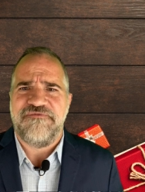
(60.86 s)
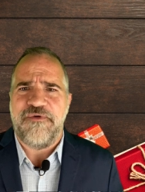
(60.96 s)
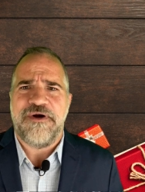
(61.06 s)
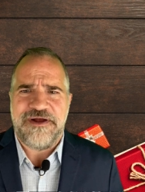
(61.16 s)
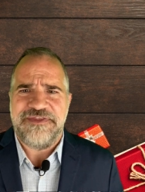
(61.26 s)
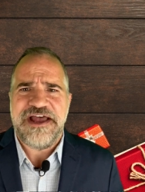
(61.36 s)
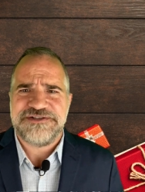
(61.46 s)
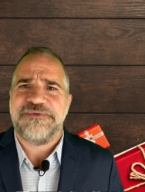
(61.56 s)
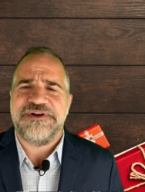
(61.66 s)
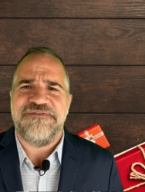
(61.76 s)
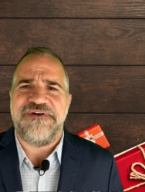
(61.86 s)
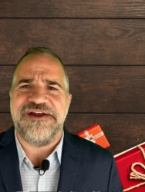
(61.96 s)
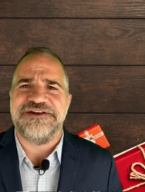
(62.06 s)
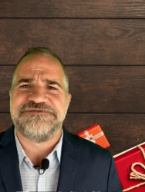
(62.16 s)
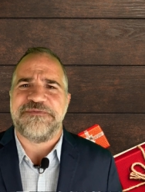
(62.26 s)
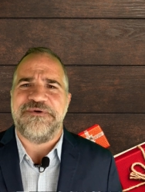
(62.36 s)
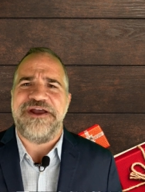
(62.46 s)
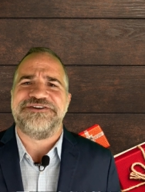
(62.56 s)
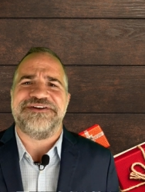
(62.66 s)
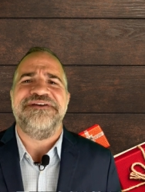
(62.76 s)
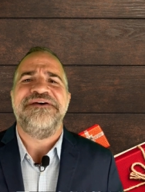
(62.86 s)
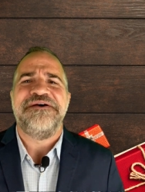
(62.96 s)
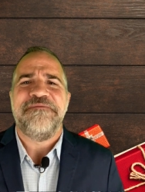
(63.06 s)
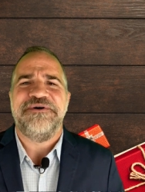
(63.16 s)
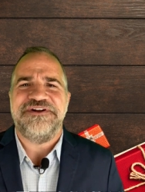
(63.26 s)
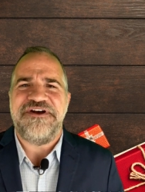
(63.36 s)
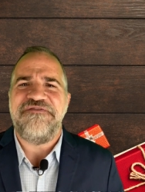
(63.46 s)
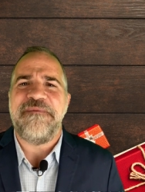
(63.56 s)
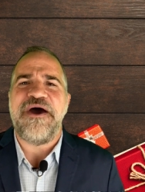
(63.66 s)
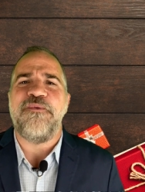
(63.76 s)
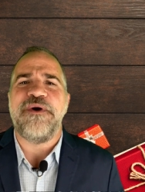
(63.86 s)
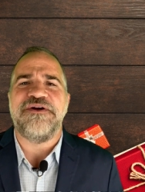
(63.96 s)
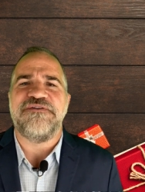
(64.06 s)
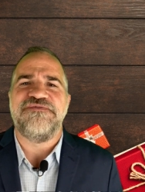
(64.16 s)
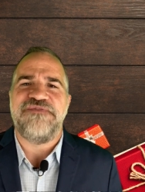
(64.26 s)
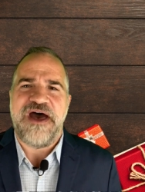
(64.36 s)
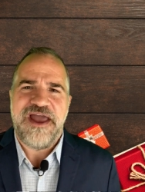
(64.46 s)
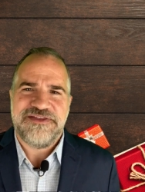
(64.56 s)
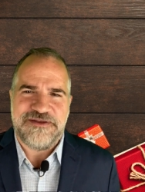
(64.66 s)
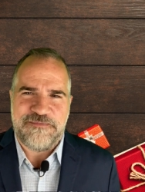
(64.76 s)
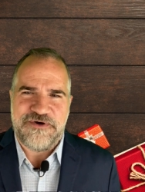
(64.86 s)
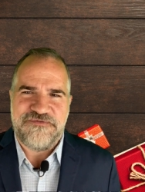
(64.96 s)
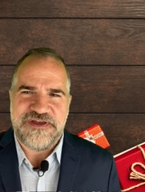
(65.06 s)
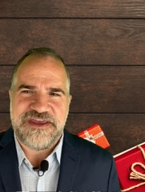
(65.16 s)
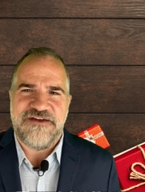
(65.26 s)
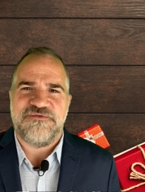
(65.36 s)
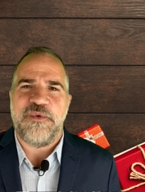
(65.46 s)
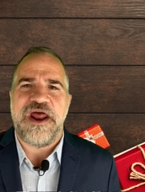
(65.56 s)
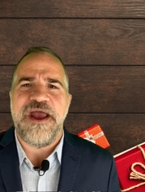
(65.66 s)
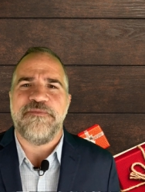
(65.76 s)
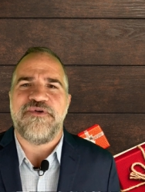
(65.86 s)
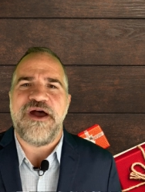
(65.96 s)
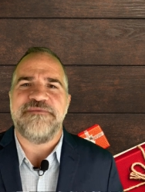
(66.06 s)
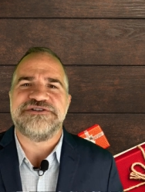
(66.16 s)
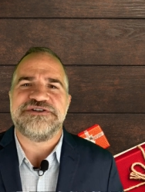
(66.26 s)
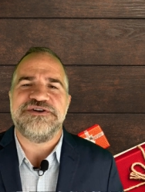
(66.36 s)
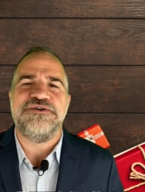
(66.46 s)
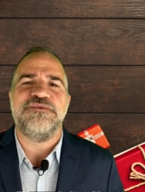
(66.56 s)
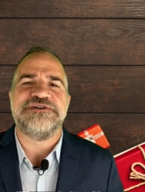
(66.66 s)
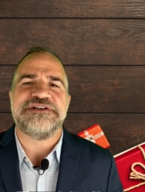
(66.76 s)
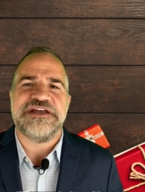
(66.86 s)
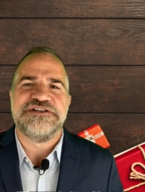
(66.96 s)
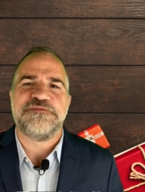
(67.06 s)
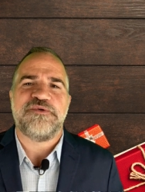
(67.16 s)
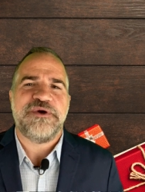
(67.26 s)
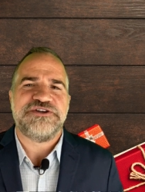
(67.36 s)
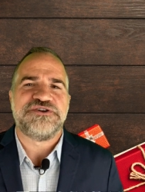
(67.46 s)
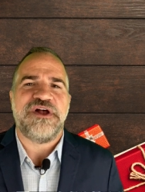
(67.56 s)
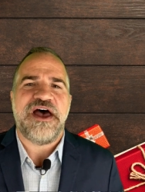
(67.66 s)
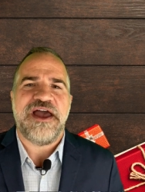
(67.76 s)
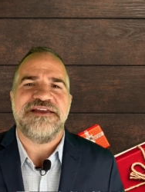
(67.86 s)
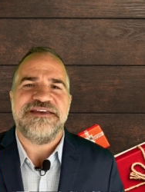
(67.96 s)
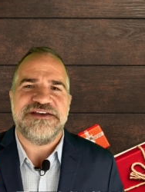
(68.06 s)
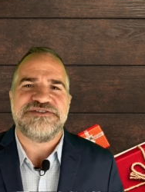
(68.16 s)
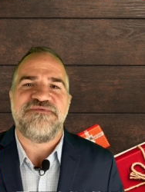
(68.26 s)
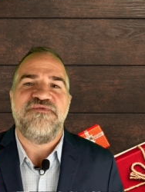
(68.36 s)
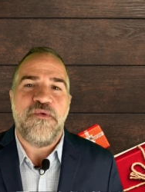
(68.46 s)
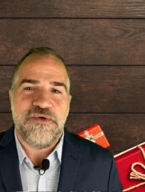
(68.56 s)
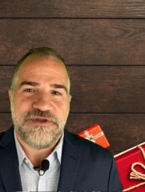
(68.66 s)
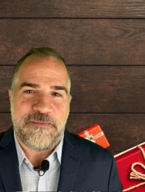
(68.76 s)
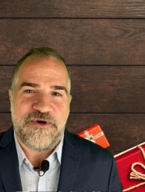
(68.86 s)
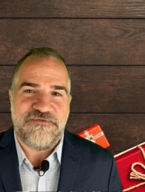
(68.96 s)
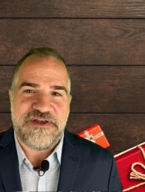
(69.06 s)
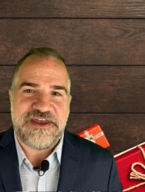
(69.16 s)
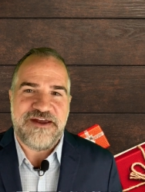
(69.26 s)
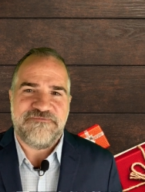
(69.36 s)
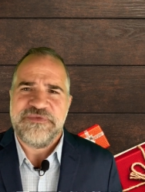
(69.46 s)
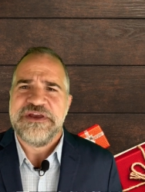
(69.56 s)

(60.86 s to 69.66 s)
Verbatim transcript: for, and that's where you find inspiration. But enough about where to find the perfect gift. What I promised you was inspirational ideas for the perfect gift.